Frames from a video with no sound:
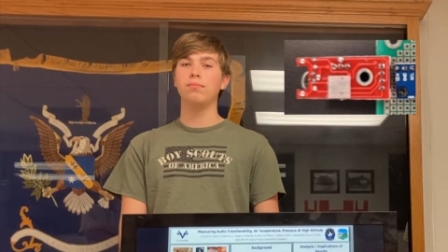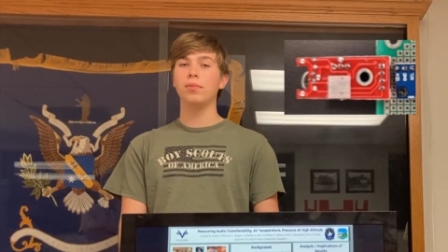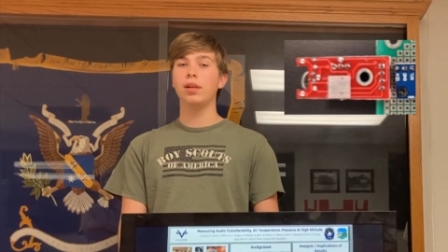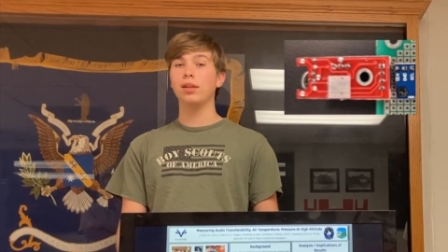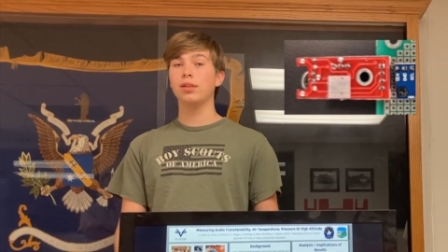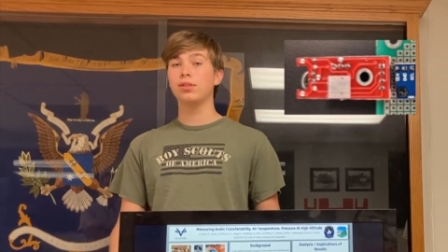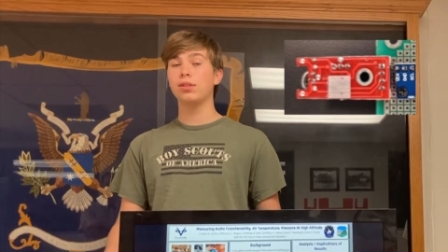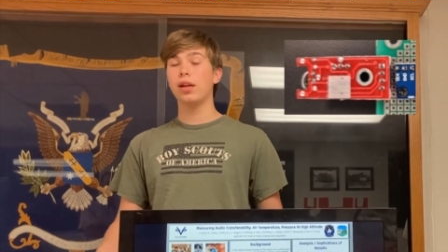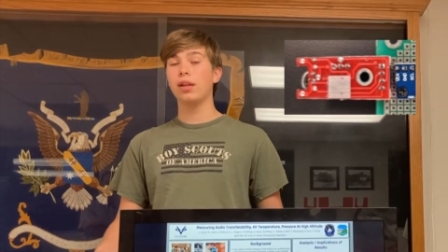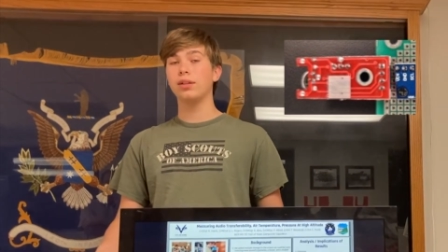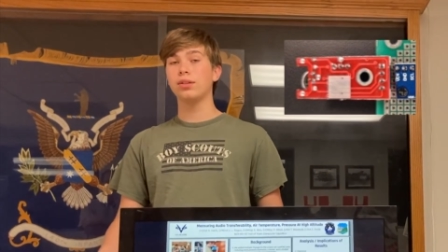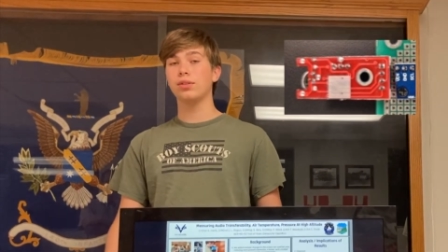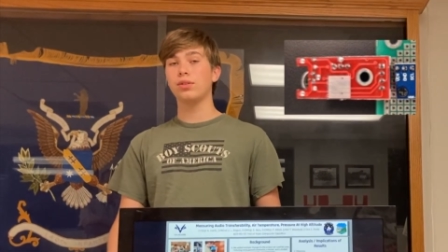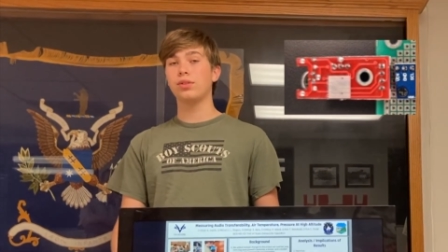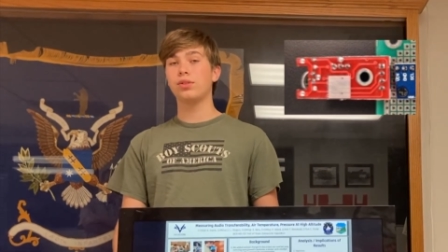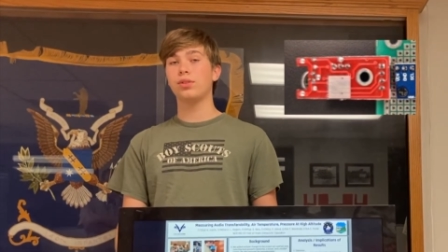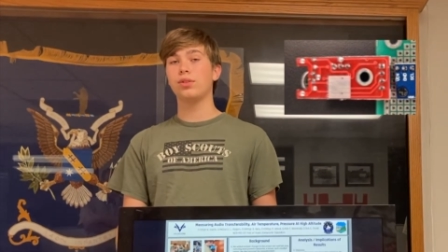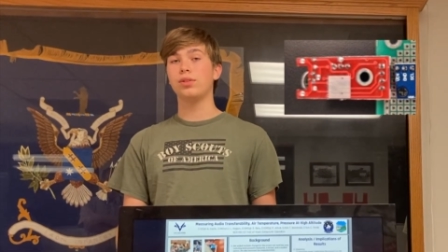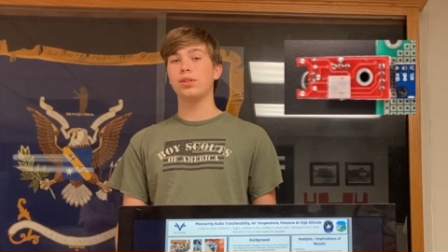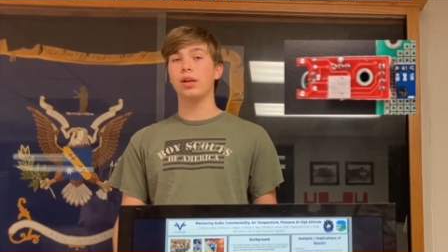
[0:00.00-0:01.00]
It
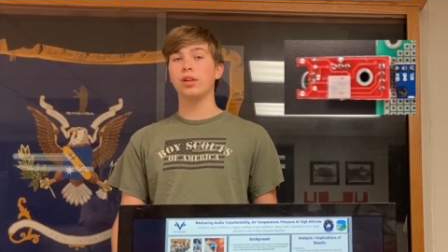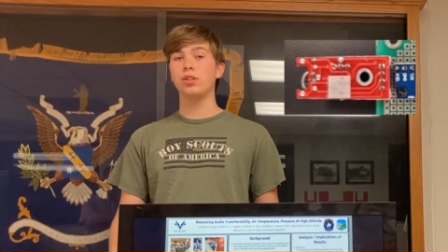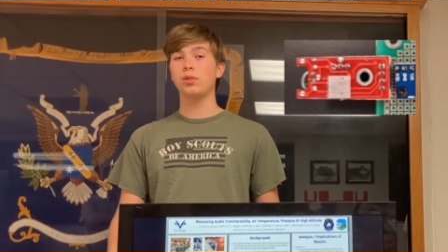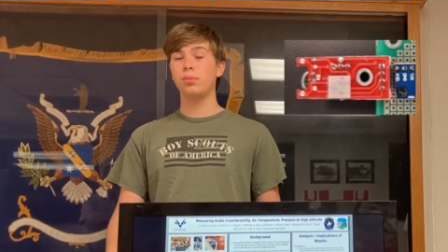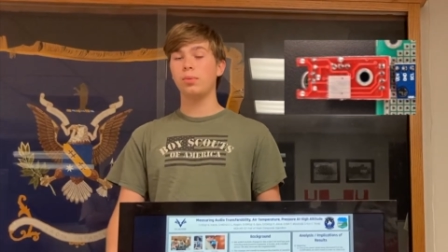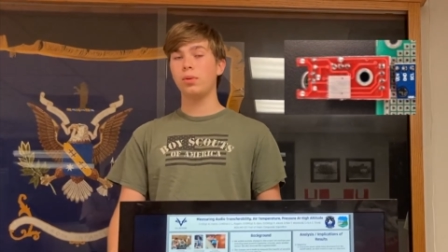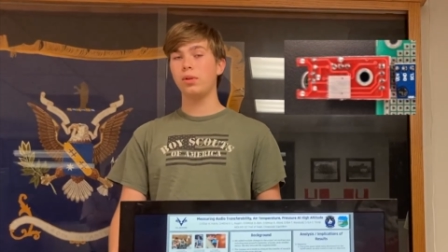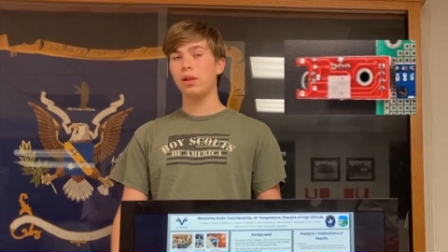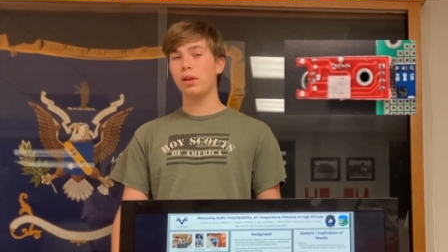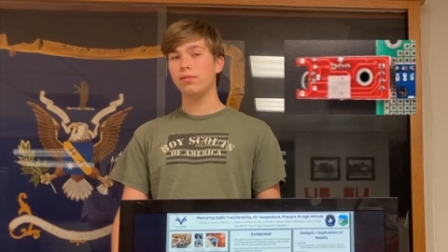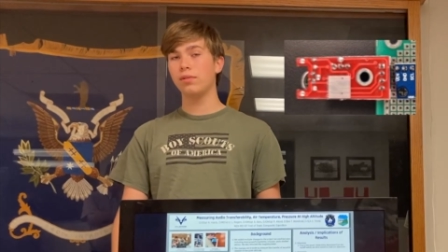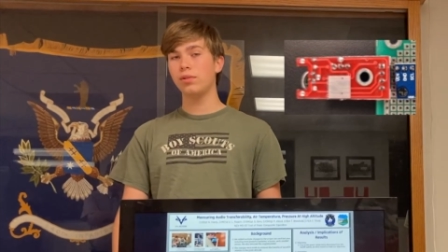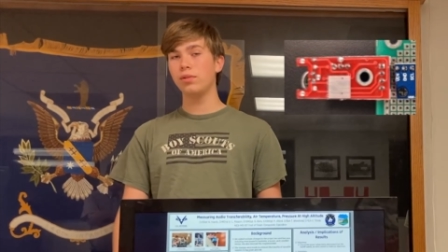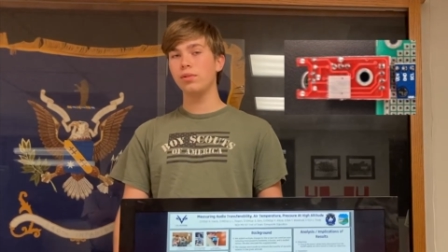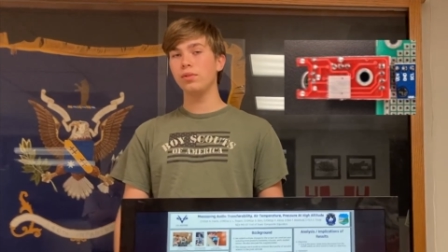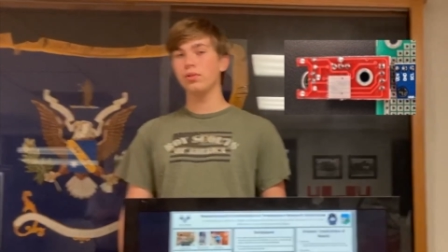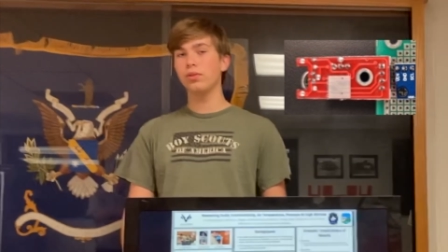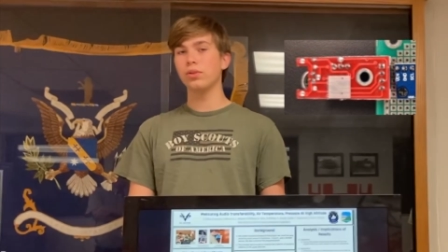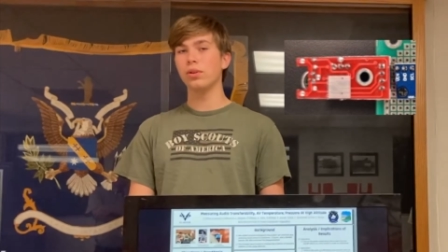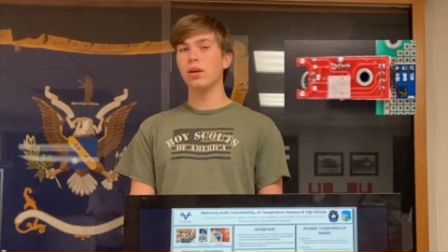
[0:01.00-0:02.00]
sends decibel
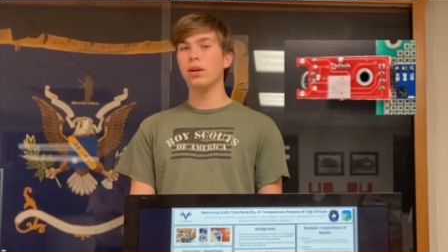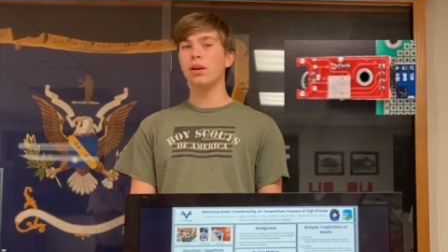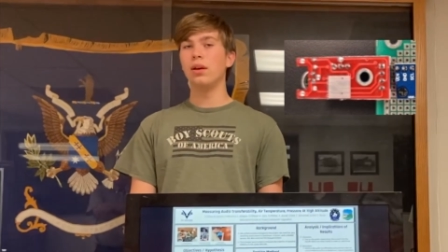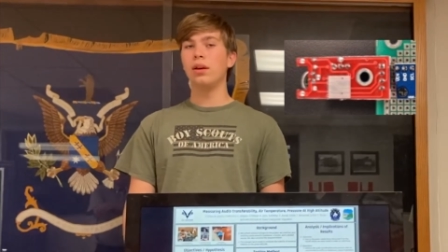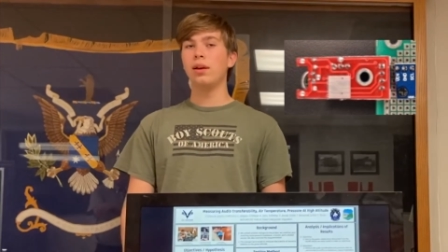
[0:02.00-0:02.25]
levels